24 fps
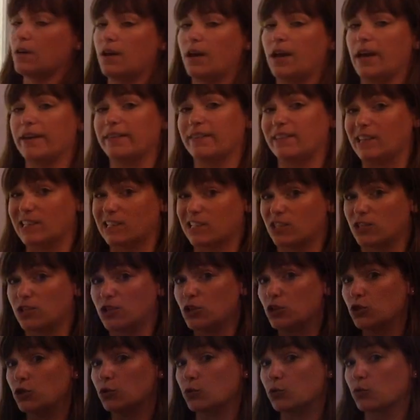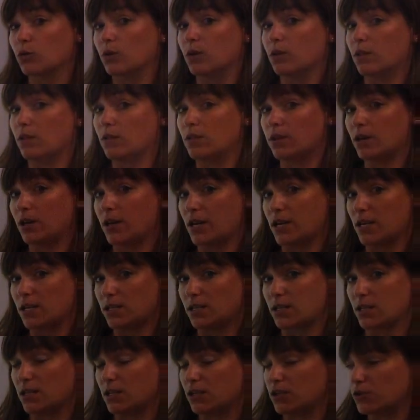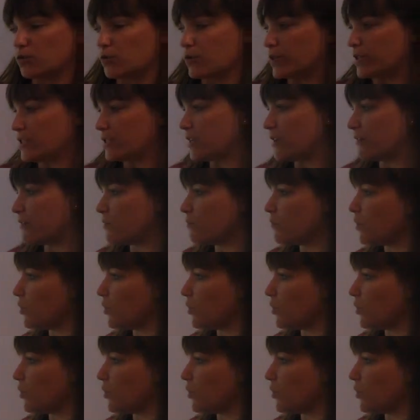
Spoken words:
And let's do the 18 and 27